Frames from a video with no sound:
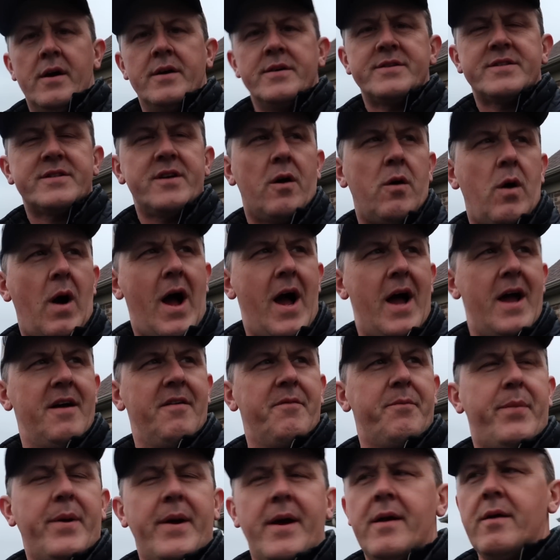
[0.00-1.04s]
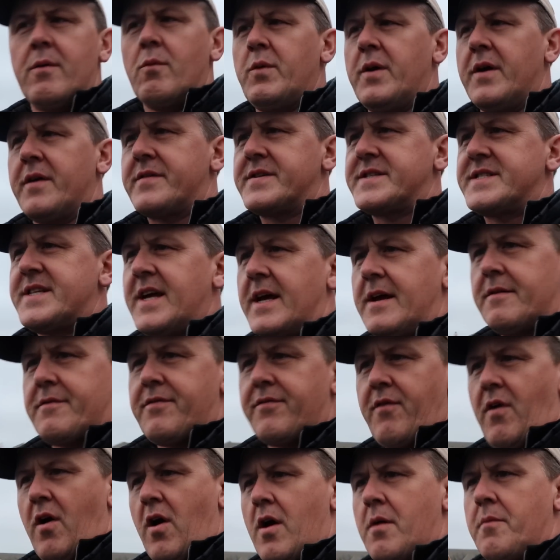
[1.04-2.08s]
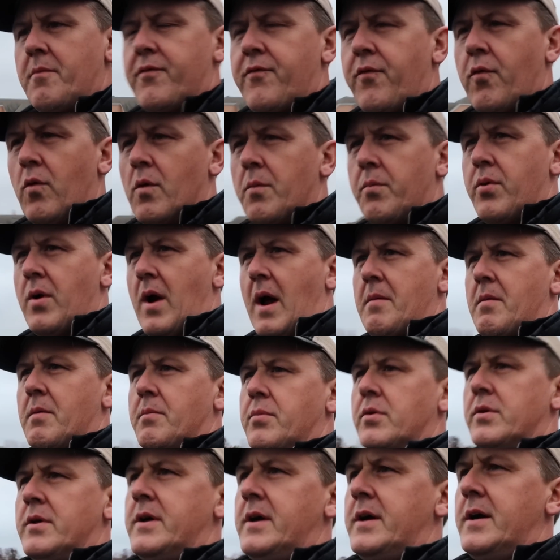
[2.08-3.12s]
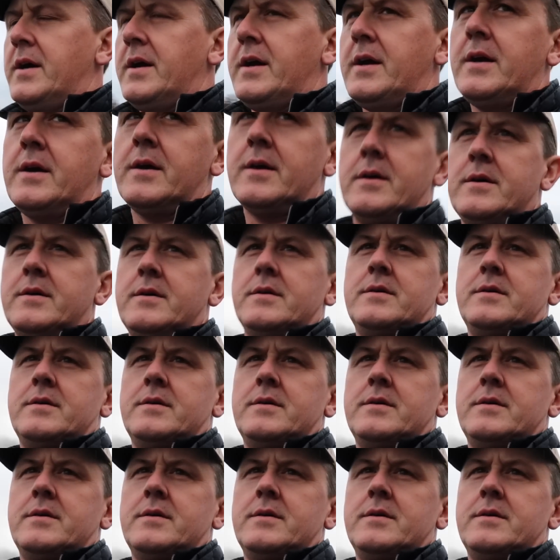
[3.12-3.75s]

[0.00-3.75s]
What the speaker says: So I have been with State Farm for probably